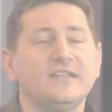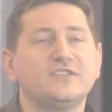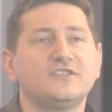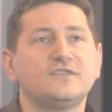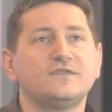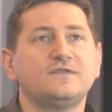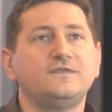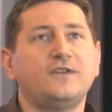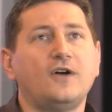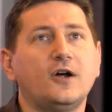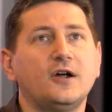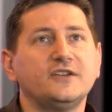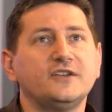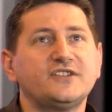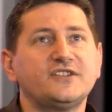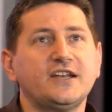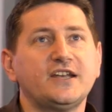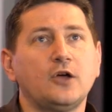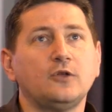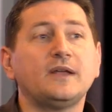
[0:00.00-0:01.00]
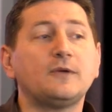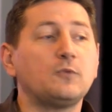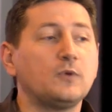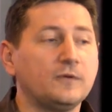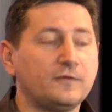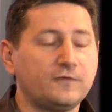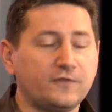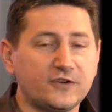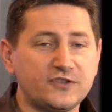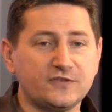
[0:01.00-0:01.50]
as far as I know, like,
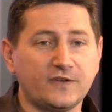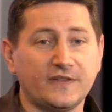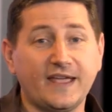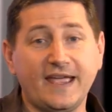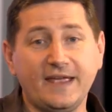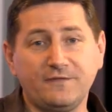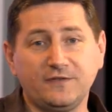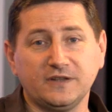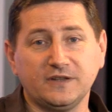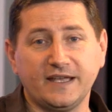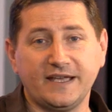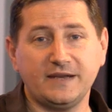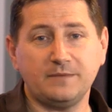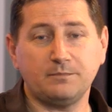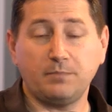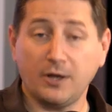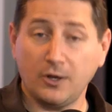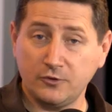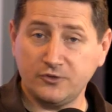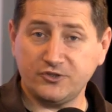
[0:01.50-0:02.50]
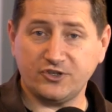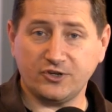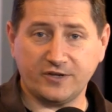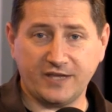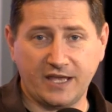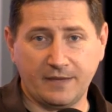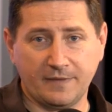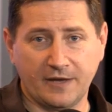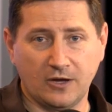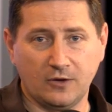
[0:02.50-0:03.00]
well, first of all, the Hateful Eight poster
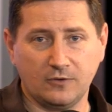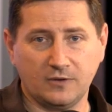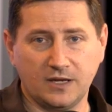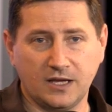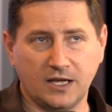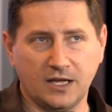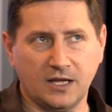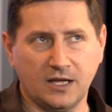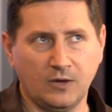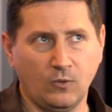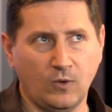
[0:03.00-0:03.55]
came out uh,